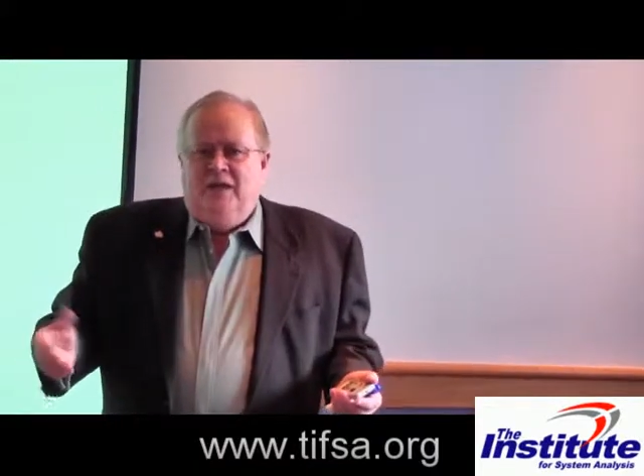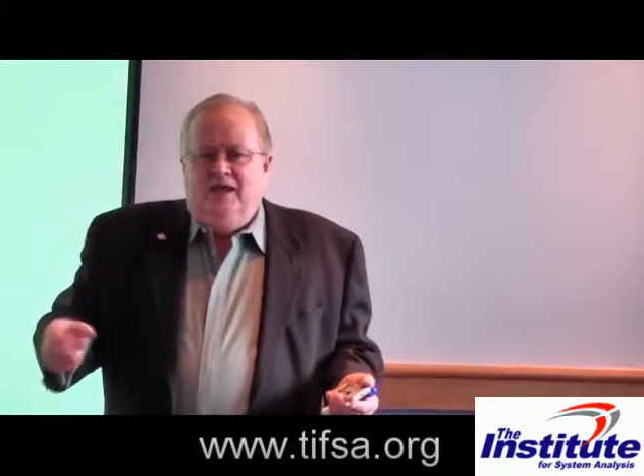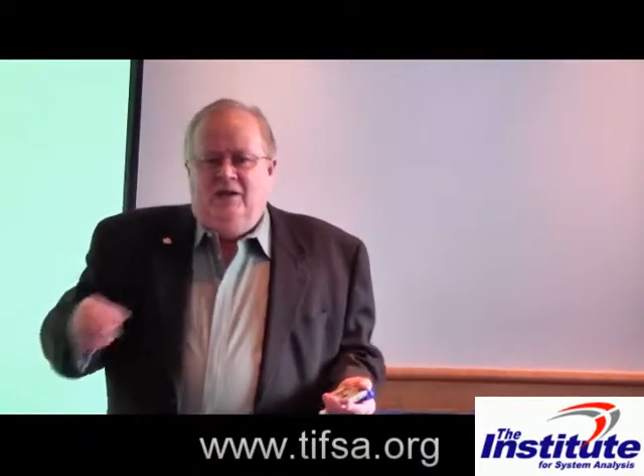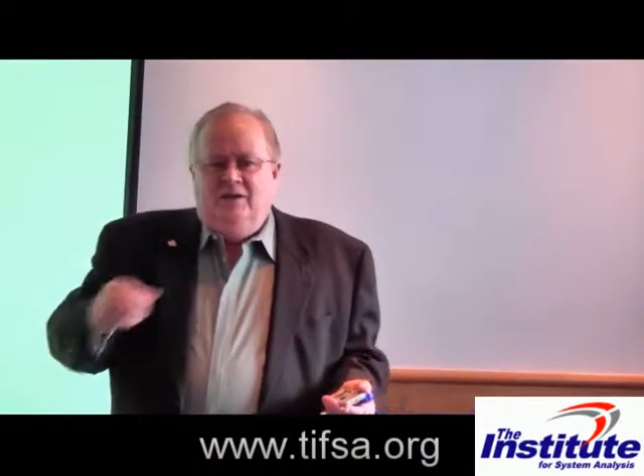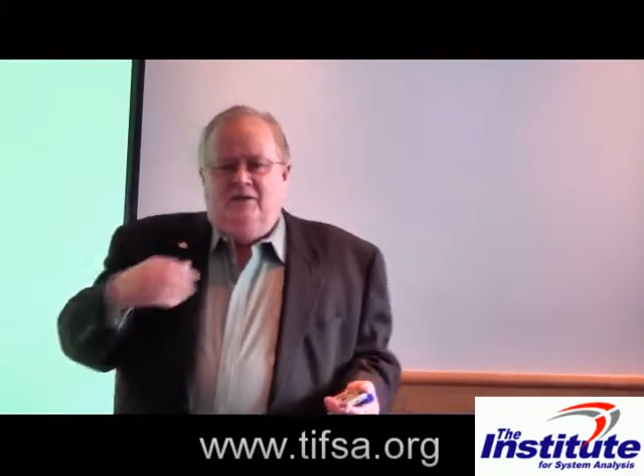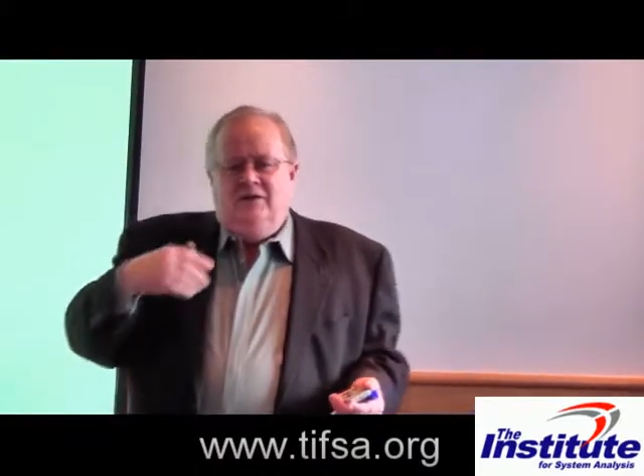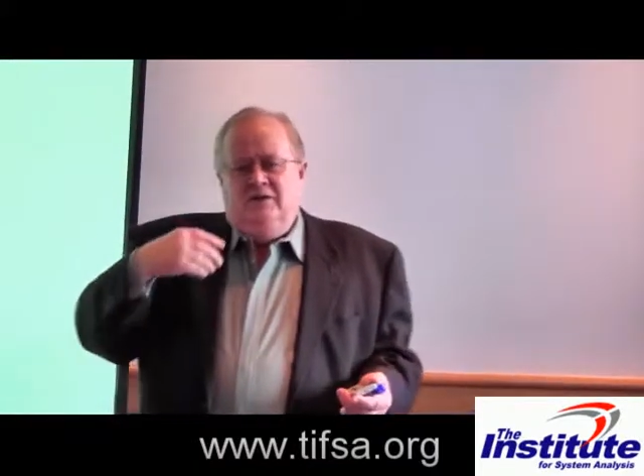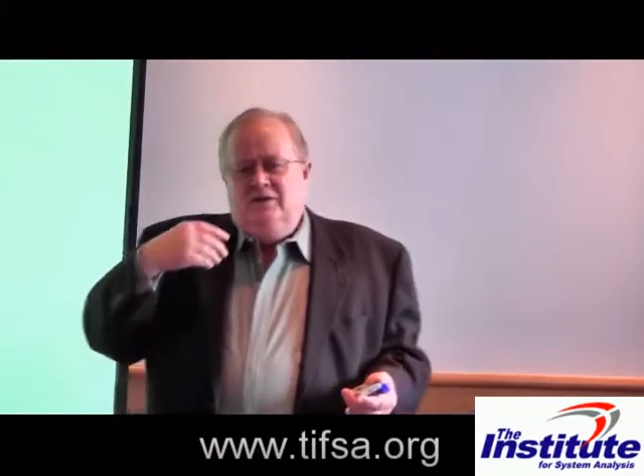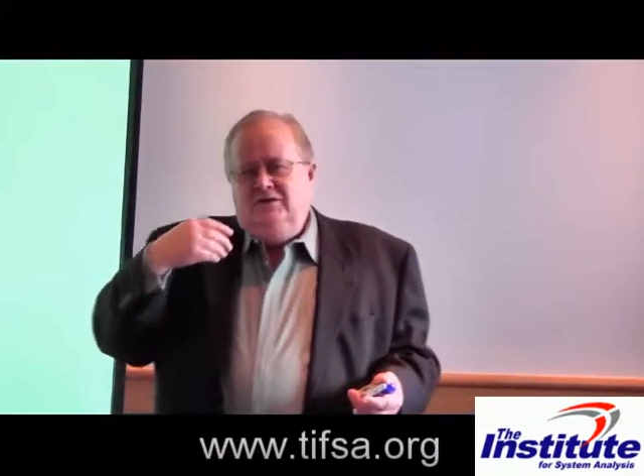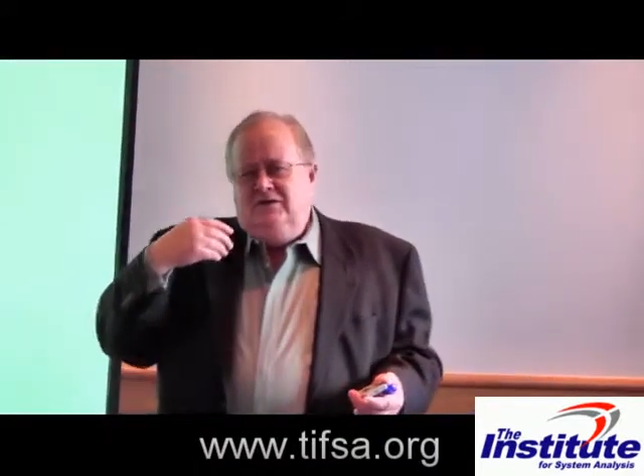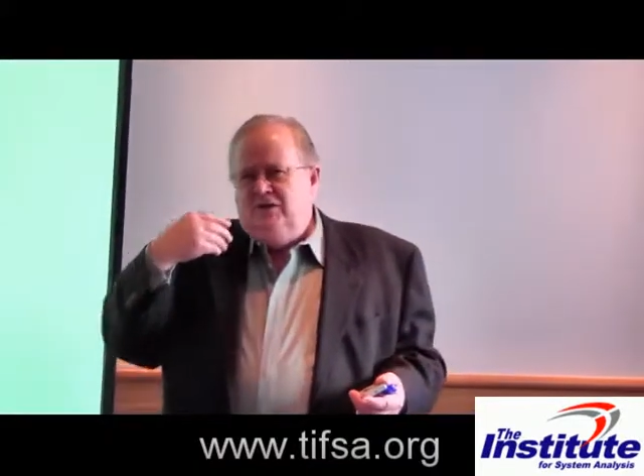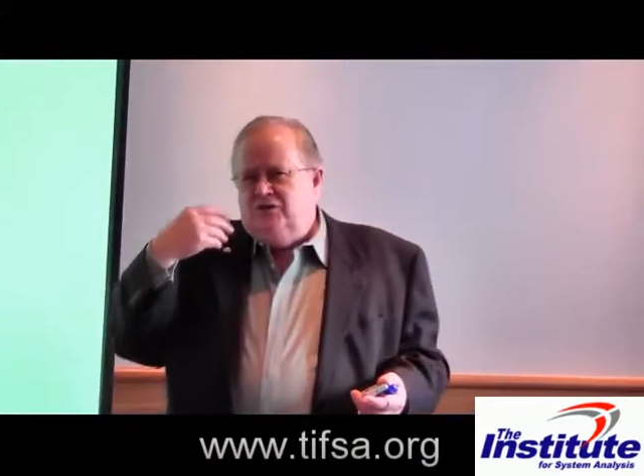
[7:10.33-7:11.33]
and
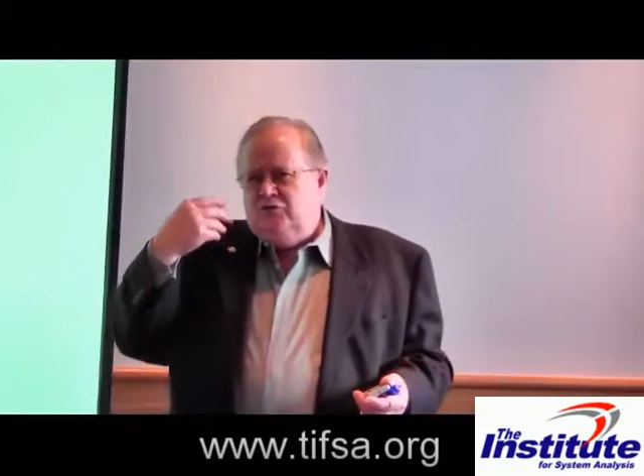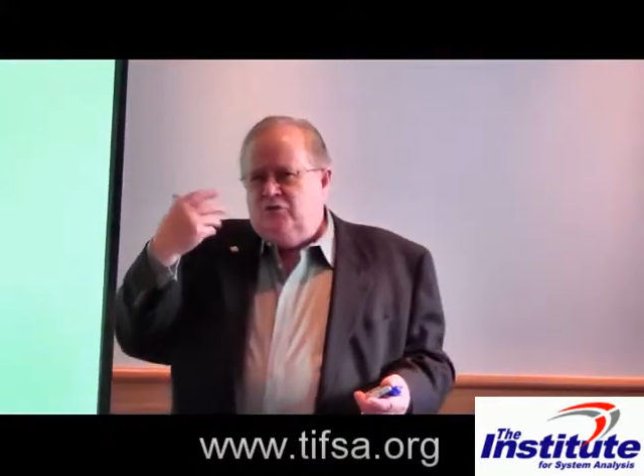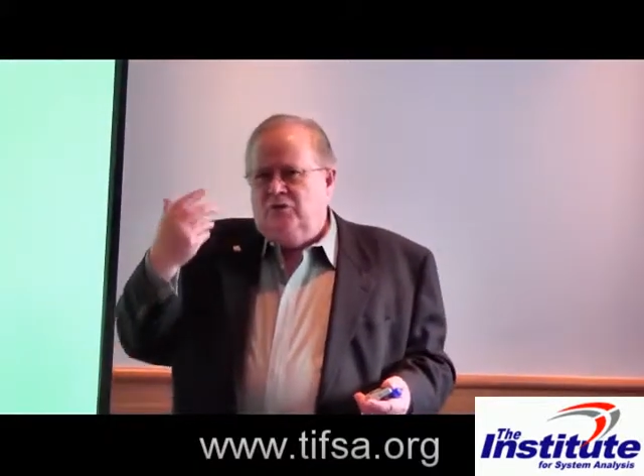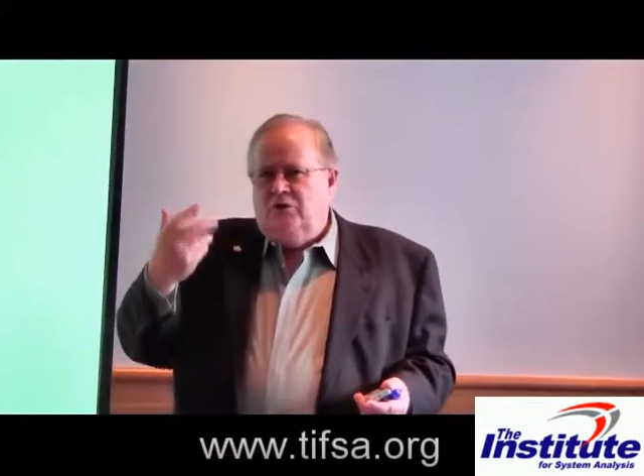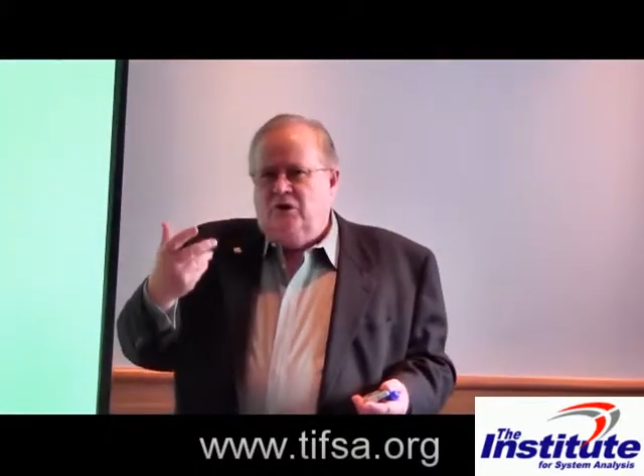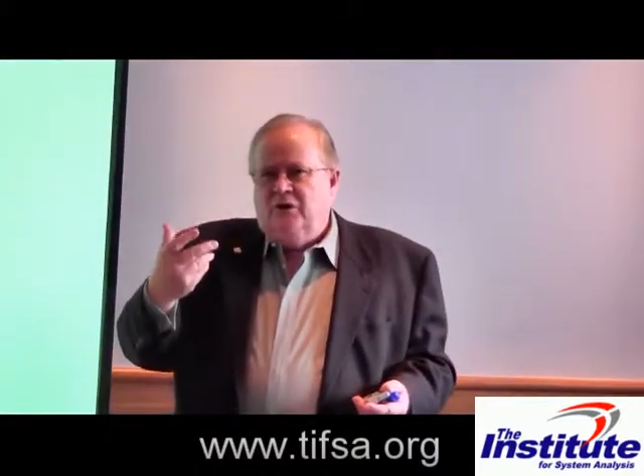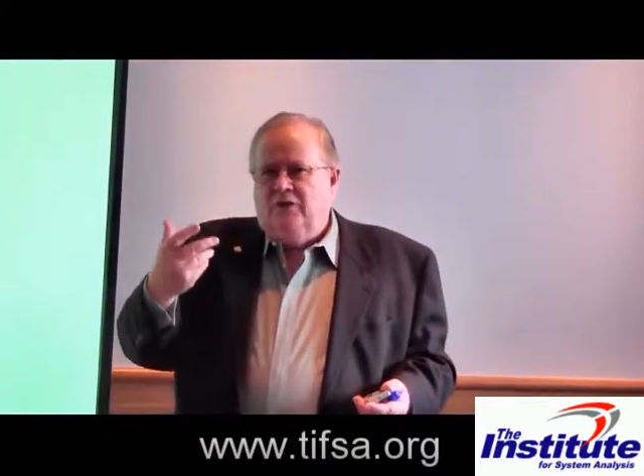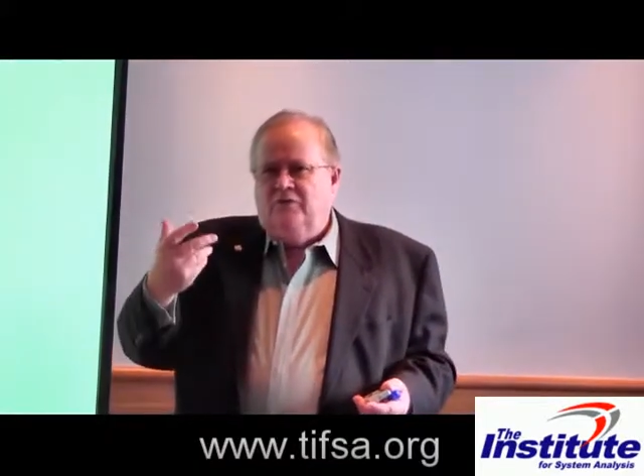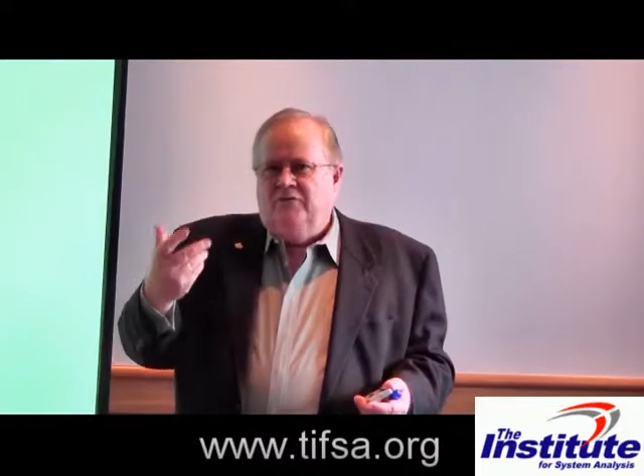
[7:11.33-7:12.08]
disregard